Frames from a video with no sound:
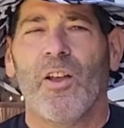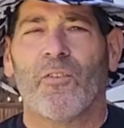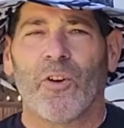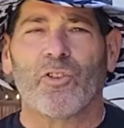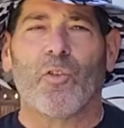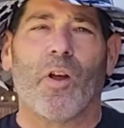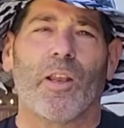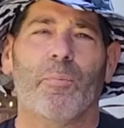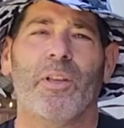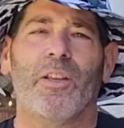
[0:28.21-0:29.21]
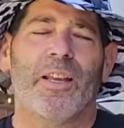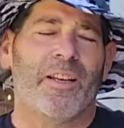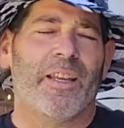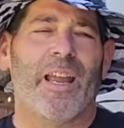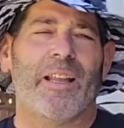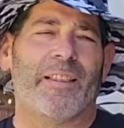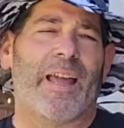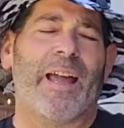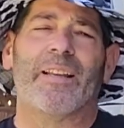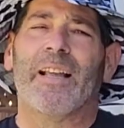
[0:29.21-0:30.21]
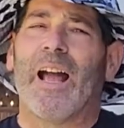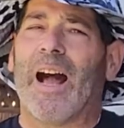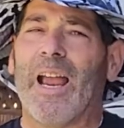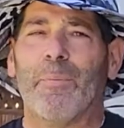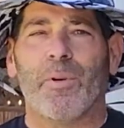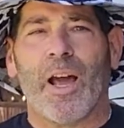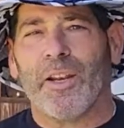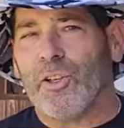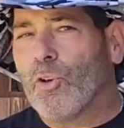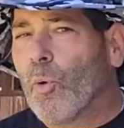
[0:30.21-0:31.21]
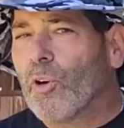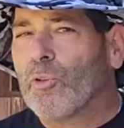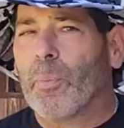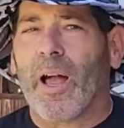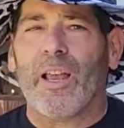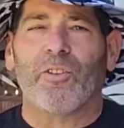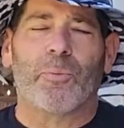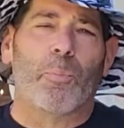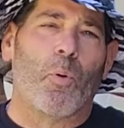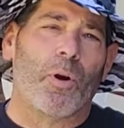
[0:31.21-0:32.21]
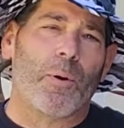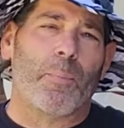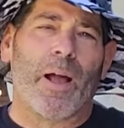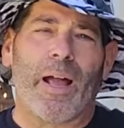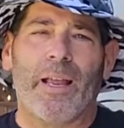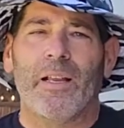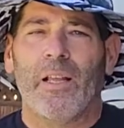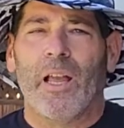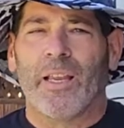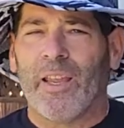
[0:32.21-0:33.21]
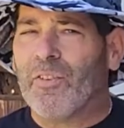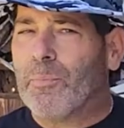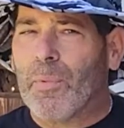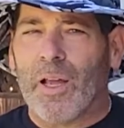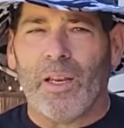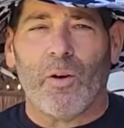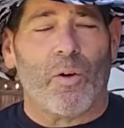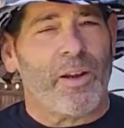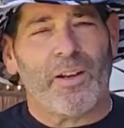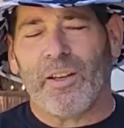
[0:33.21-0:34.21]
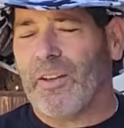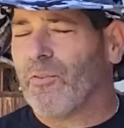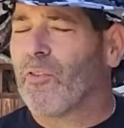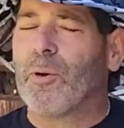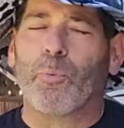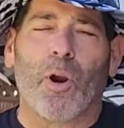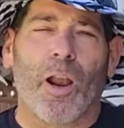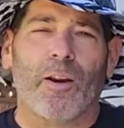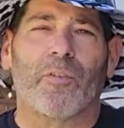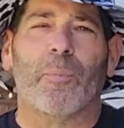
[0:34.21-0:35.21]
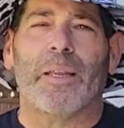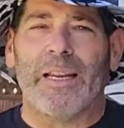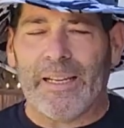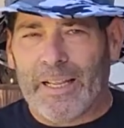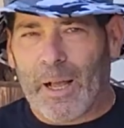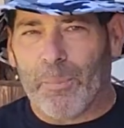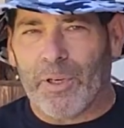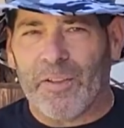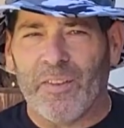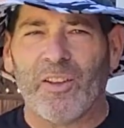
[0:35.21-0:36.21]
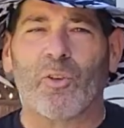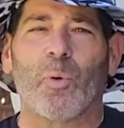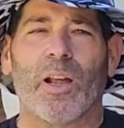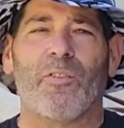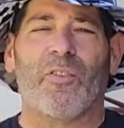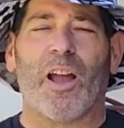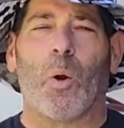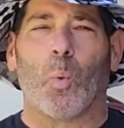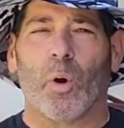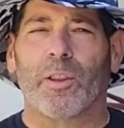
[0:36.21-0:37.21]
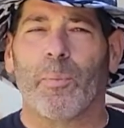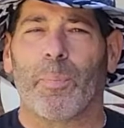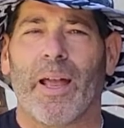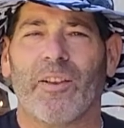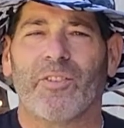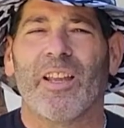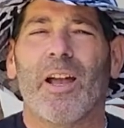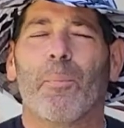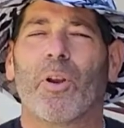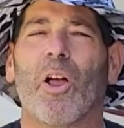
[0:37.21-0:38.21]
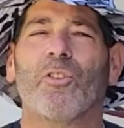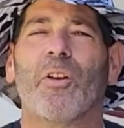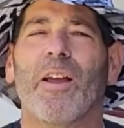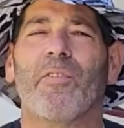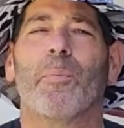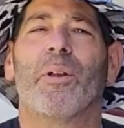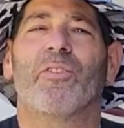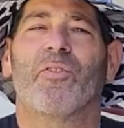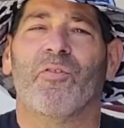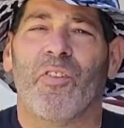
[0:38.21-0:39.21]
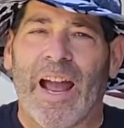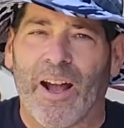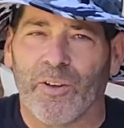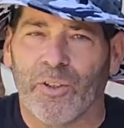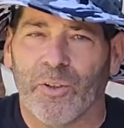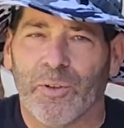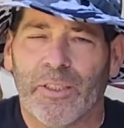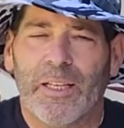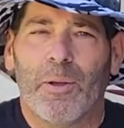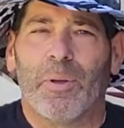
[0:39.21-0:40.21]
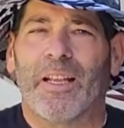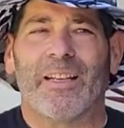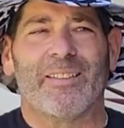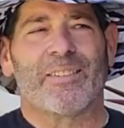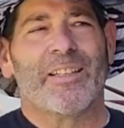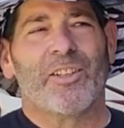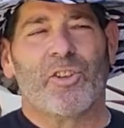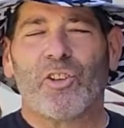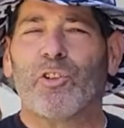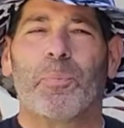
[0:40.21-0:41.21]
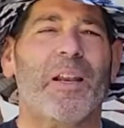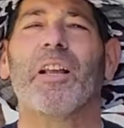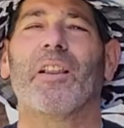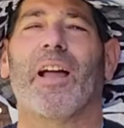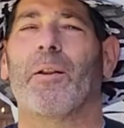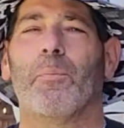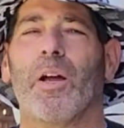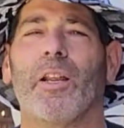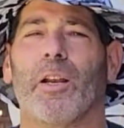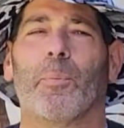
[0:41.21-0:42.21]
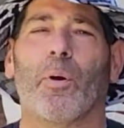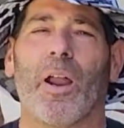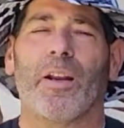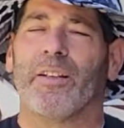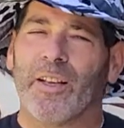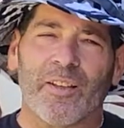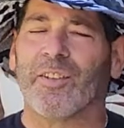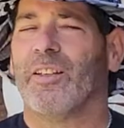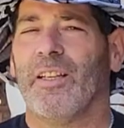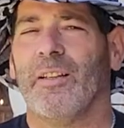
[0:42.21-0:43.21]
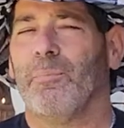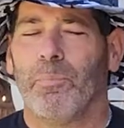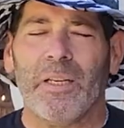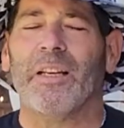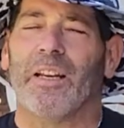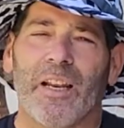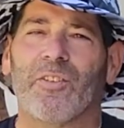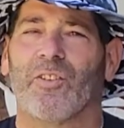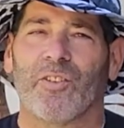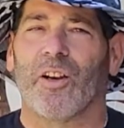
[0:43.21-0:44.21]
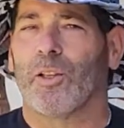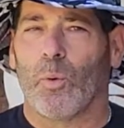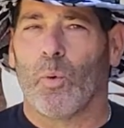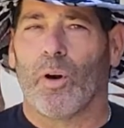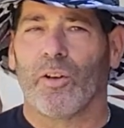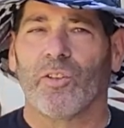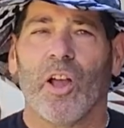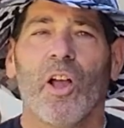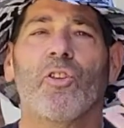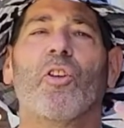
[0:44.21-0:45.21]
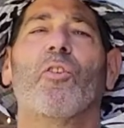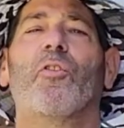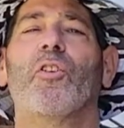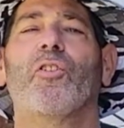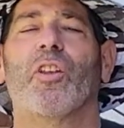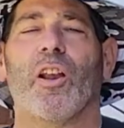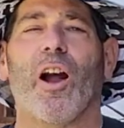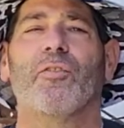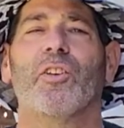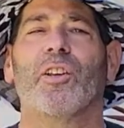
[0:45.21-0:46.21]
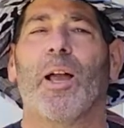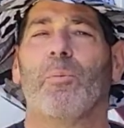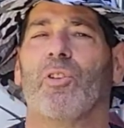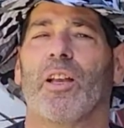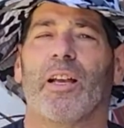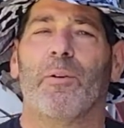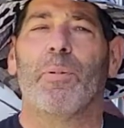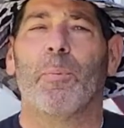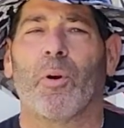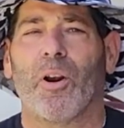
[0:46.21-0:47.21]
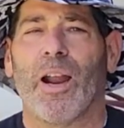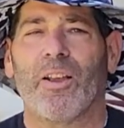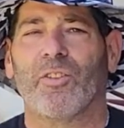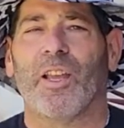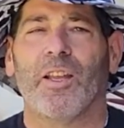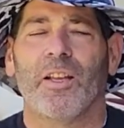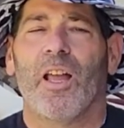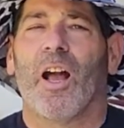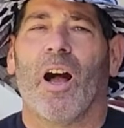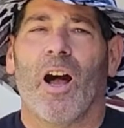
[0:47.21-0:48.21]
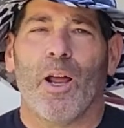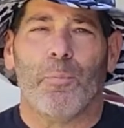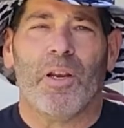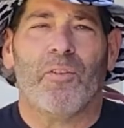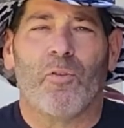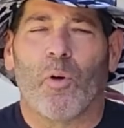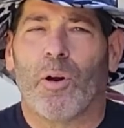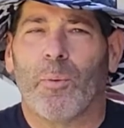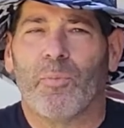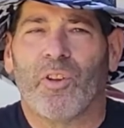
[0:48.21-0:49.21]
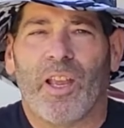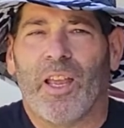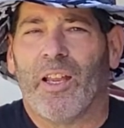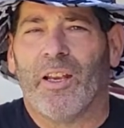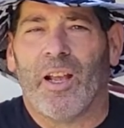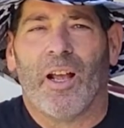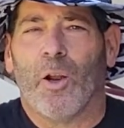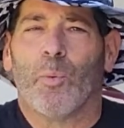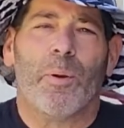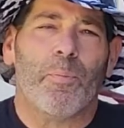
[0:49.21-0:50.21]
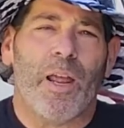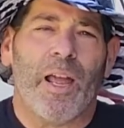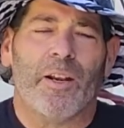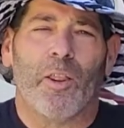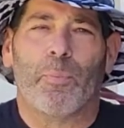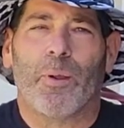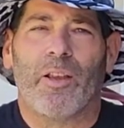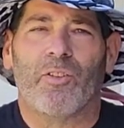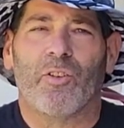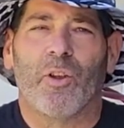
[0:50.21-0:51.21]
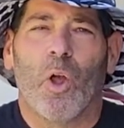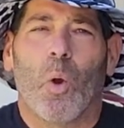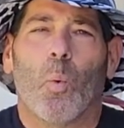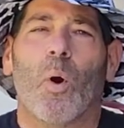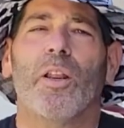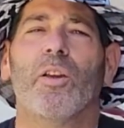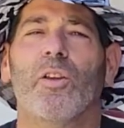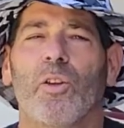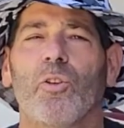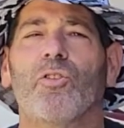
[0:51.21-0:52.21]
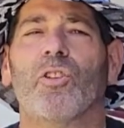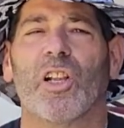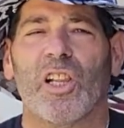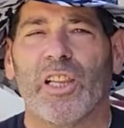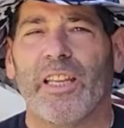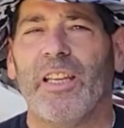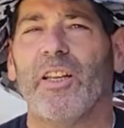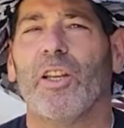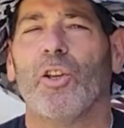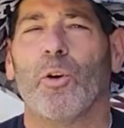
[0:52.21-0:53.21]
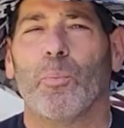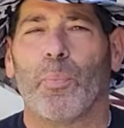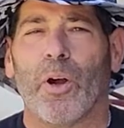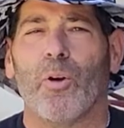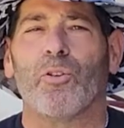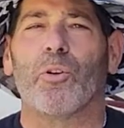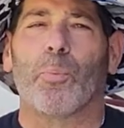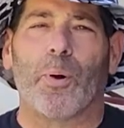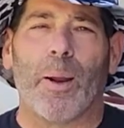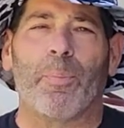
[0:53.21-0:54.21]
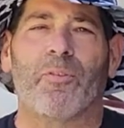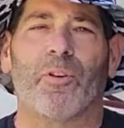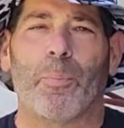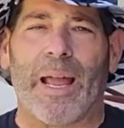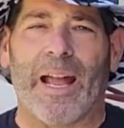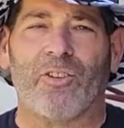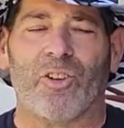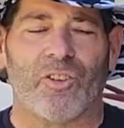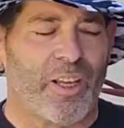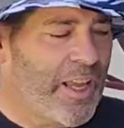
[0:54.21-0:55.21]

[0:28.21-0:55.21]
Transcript: First of all, let me indicate that I am not endorsed by, supported by, given money, or any free product from any company. These are what I found work the best, but also have the best value, because just spending a lot of money on a product doesn't mean it necessarily works. So the first thing, oftentimes people are asking on many forums and RibNet and other places, what do you use to clean your boat to prep it for patches?